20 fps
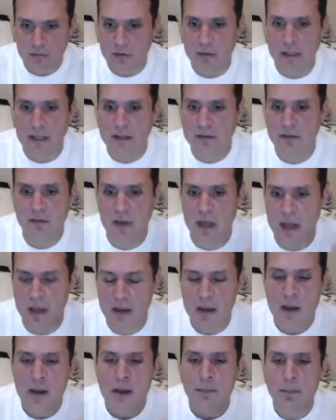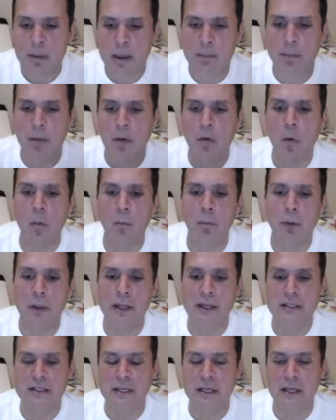So let's say people
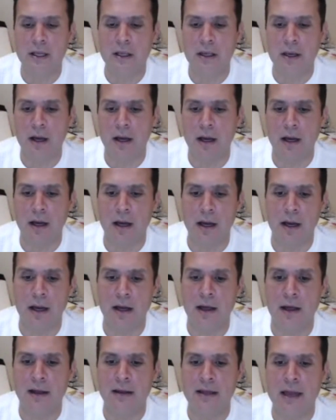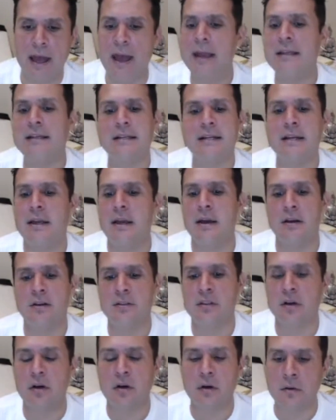completing uh, uh, 18
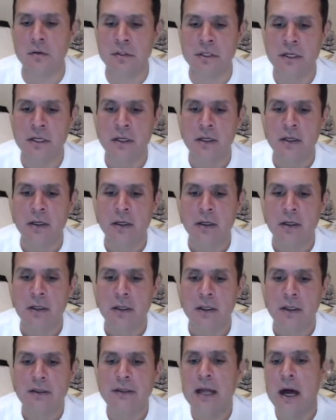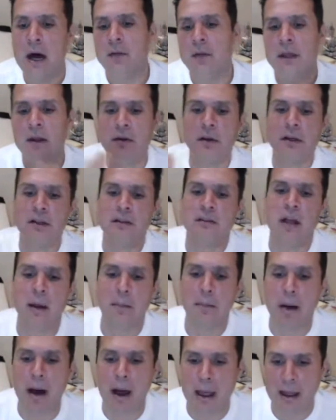years old, now they're going to
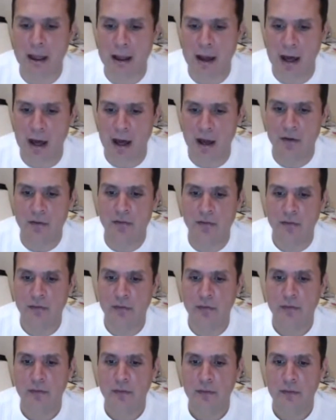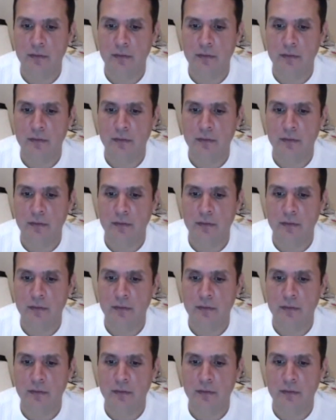start buying cars.